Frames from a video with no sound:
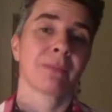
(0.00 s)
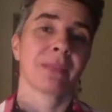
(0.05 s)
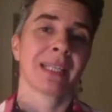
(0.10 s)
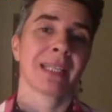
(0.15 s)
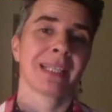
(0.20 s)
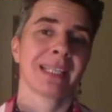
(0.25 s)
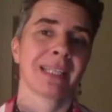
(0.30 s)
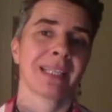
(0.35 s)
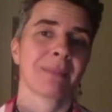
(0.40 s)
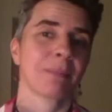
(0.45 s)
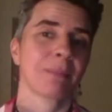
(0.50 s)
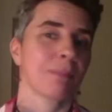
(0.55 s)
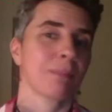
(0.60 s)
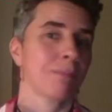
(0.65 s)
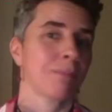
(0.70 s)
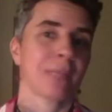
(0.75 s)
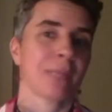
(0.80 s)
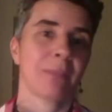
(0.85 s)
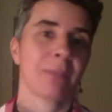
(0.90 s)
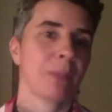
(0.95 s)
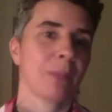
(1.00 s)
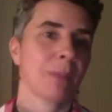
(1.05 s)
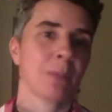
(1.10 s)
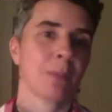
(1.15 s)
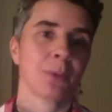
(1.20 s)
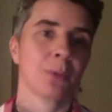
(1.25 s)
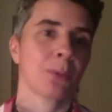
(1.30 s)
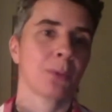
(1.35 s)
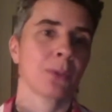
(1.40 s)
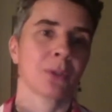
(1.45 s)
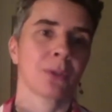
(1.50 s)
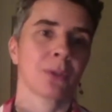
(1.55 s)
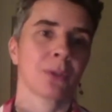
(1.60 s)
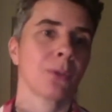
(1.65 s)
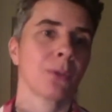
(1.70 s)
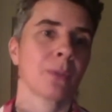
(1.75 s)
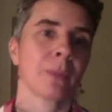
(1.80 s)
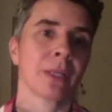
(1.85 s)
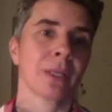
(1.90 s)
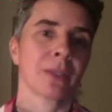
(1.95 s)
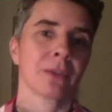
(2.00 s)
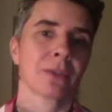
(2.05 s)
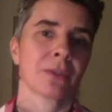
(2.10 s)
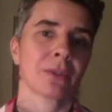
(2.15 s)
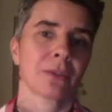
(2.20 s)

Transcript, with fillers: and that many people do not know about.